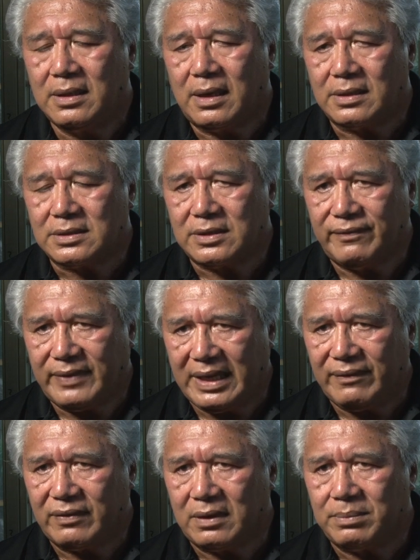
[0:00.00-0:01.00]
our
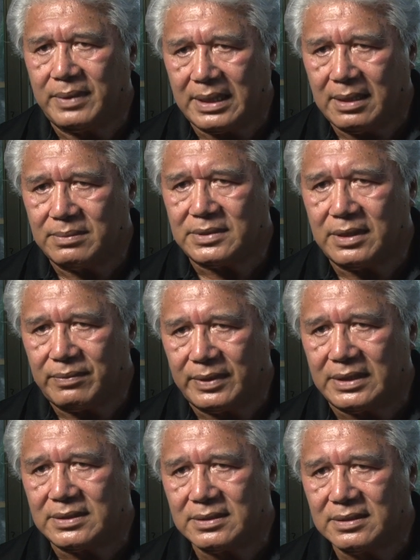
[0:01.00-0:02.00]
survival becomes at
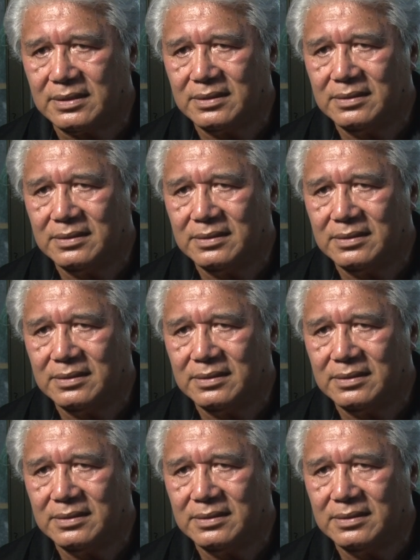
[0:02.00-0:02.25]
risk.